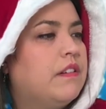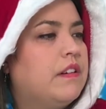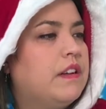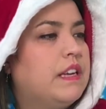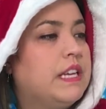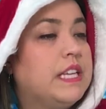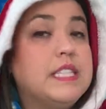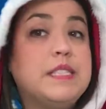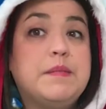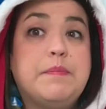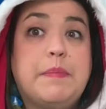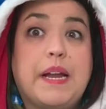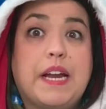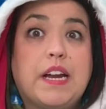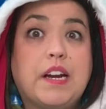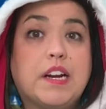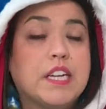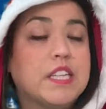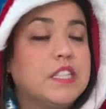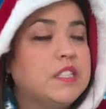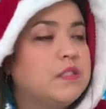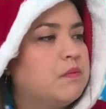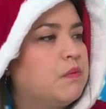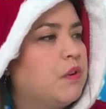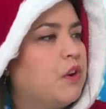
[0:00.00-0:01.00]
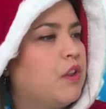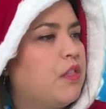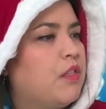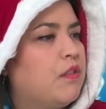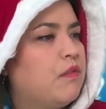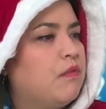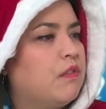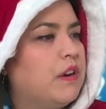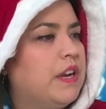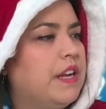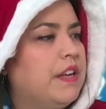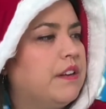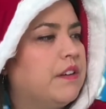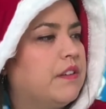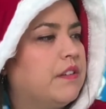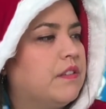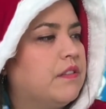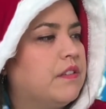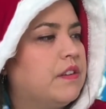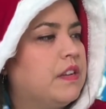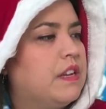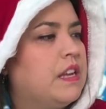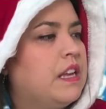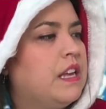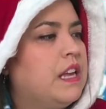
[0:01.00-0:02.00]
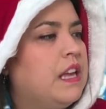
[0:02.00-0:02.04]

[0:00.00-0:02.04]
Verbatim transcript: His parents were thrilled.